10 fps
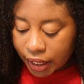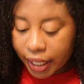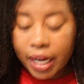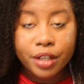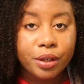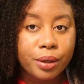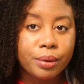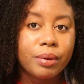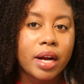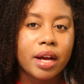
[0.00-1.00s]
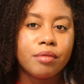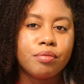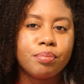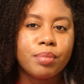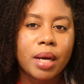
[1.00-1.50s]
Like I know
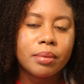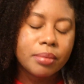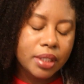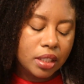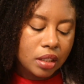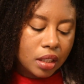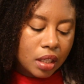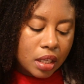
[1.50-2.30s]
I've probably